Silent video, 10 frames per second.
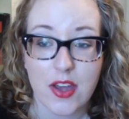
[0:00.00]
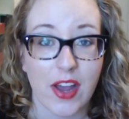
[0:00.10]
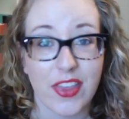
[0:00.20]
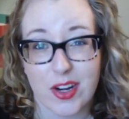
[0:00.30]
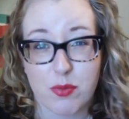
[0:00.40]

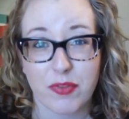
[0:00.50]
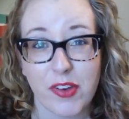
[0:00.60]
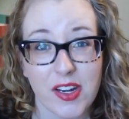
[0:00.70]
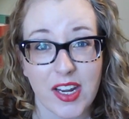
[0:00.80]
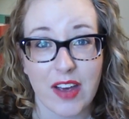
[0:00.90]
I thought it would be
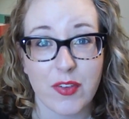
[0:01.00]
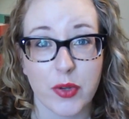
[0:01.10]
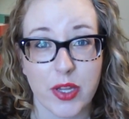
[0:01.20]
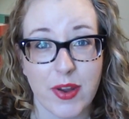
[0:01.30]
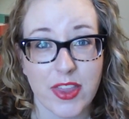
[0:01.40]
fun. I haven't
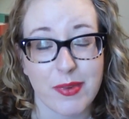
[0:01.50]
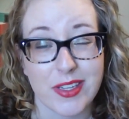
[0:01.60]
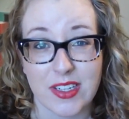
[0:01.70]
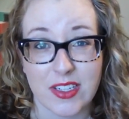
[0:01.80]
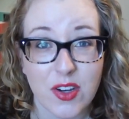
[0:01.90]
really read them
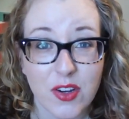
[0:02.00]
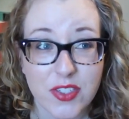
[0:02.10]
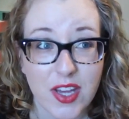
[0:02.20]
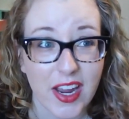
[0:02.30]
as an adult.